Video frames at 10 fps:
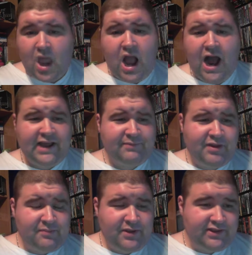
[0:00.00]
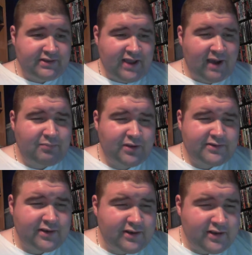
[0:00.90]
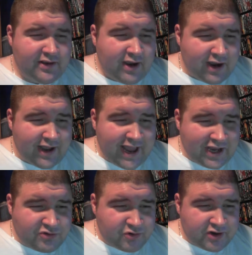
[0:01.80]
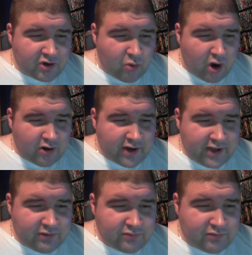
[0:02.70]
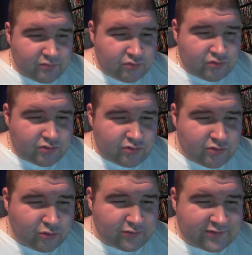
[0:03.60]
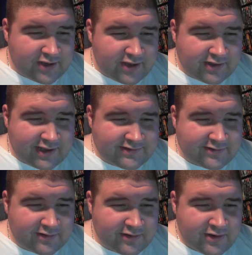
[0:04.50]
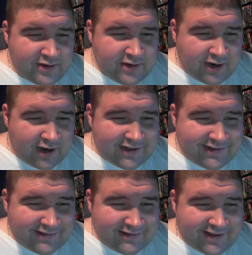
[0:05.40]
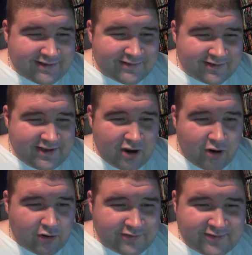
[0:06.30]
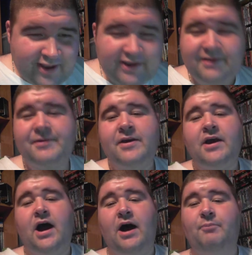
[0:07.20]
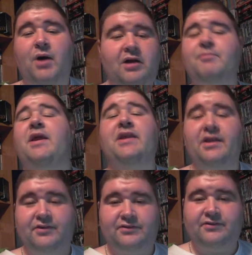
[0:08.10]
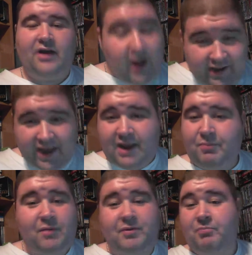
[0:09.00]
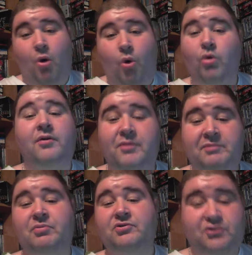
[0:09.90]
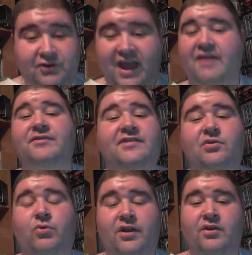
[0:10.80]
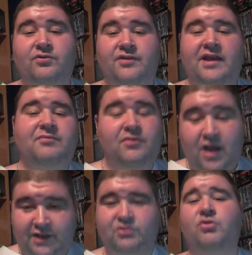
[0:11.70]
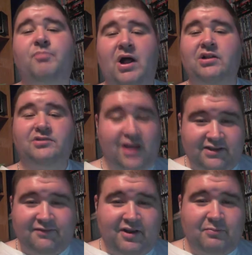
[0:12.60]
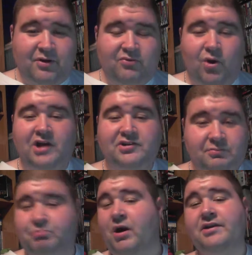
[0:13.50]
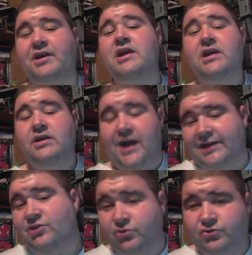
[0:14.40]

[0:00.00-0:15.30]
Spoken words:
IMDb, the top listed, Adrian Aguirre, Dulce Alexa, Leslie Arce, among many others. Again, I probably horribly butchered every single one of those names. I do apologize if anybody's watching, but I do